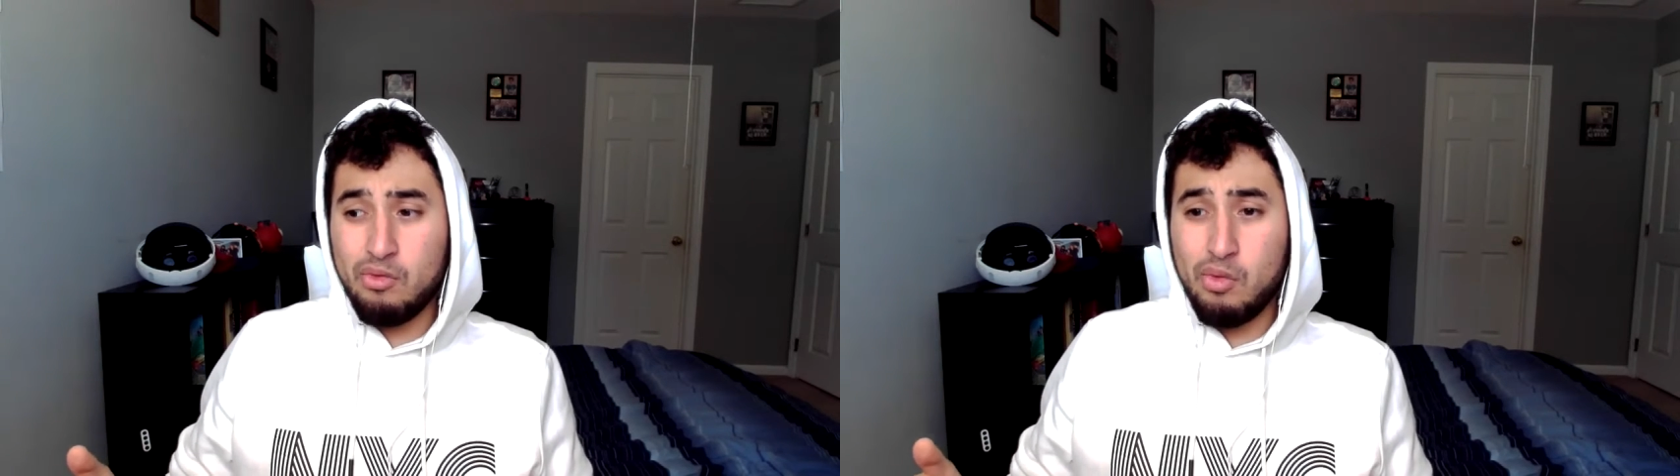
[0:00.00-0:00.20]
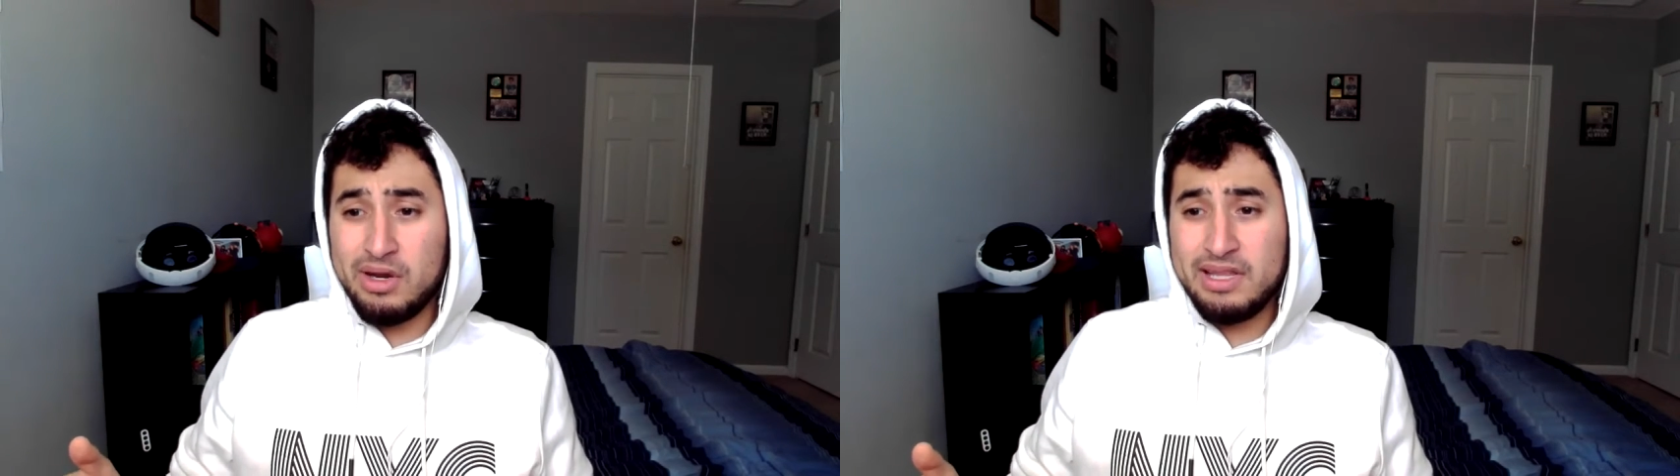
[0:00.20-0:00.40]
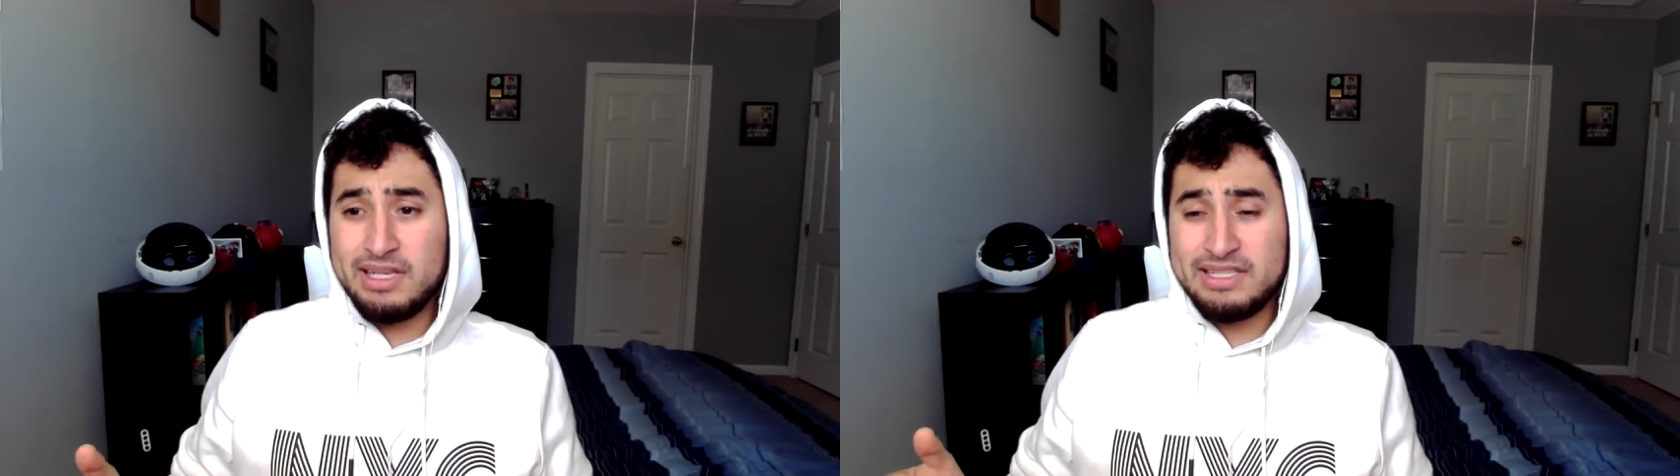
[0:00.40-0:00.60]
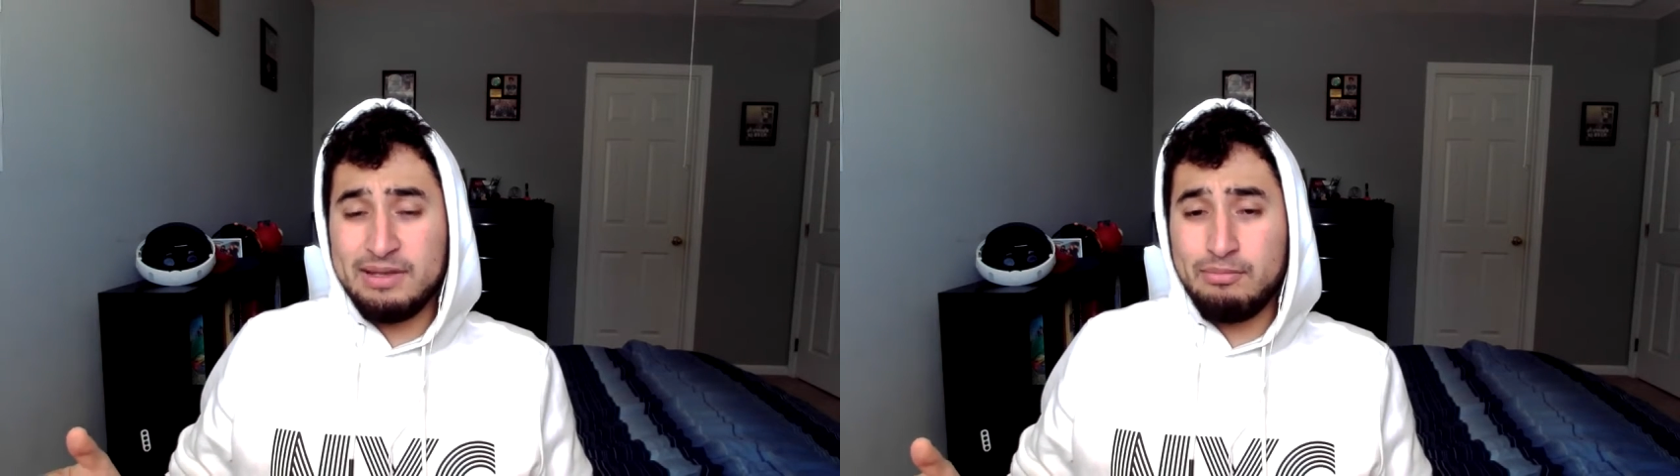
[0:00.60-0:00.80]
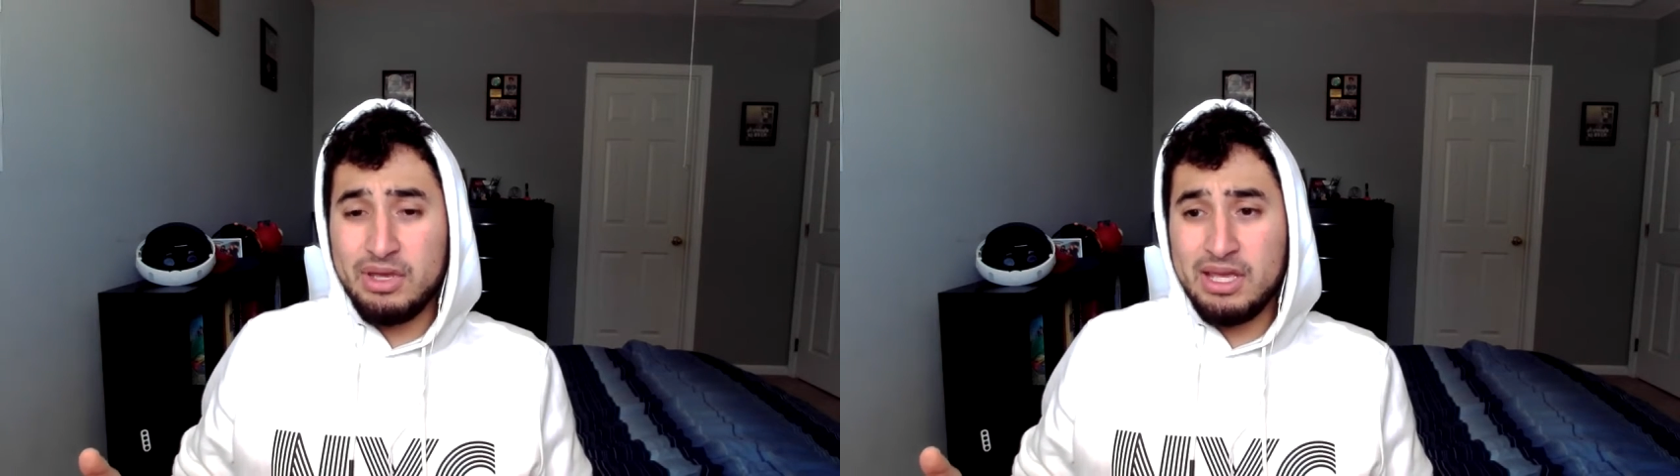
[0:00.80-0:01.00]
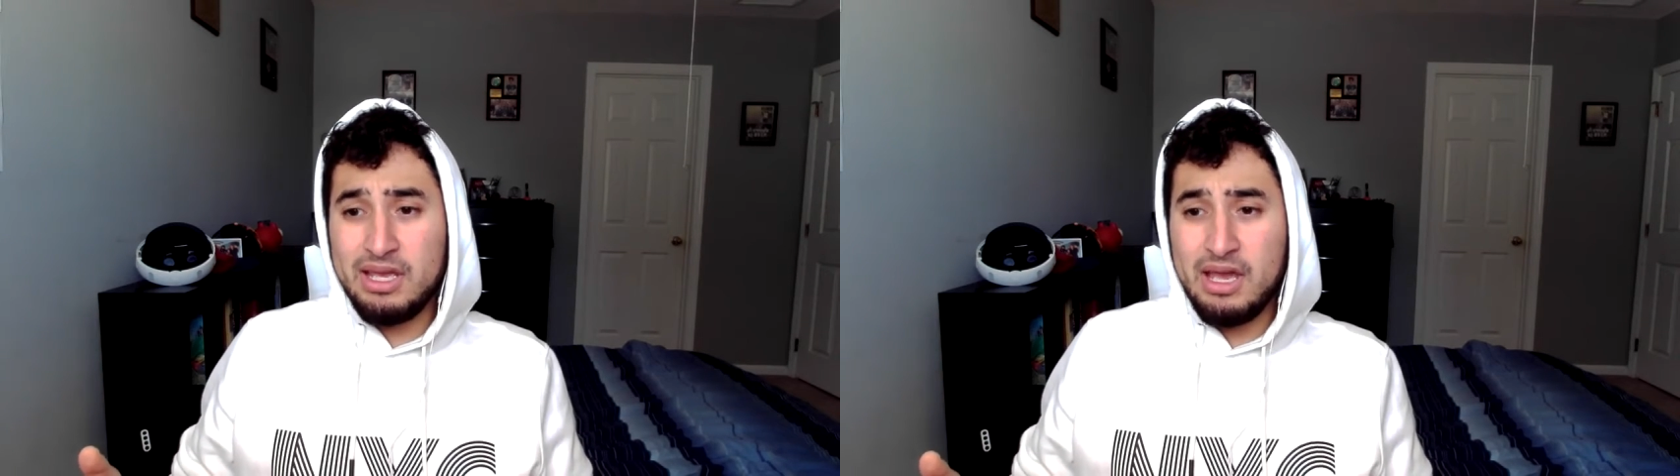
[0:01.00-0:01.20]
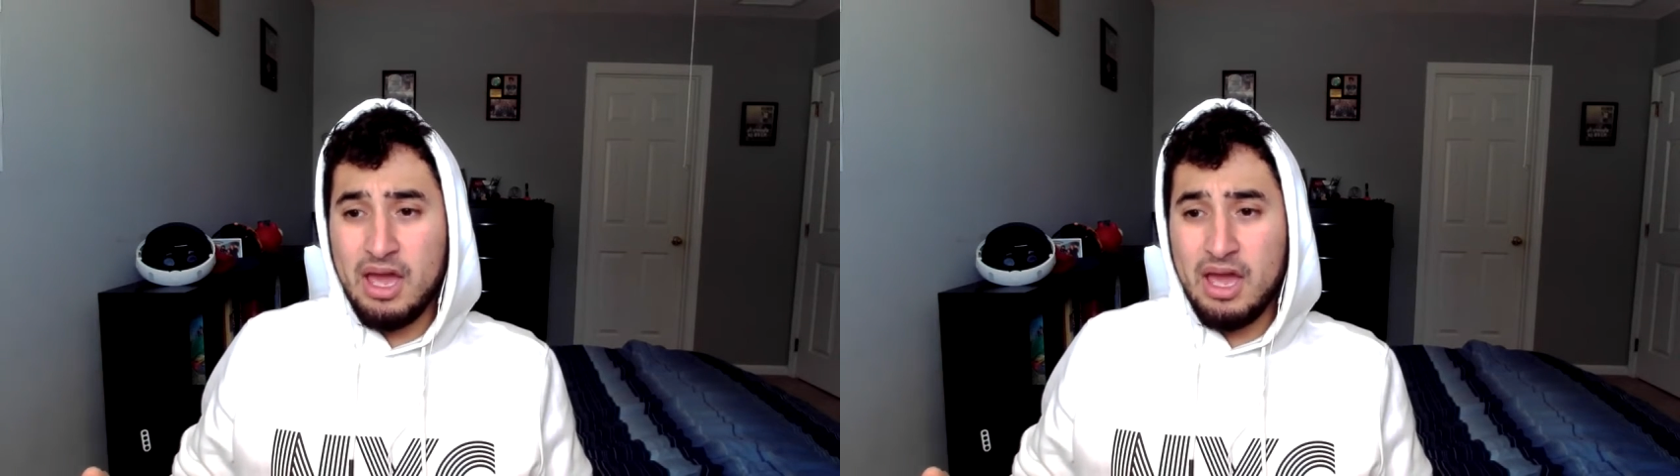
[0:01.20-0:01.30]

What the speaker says: what it is to be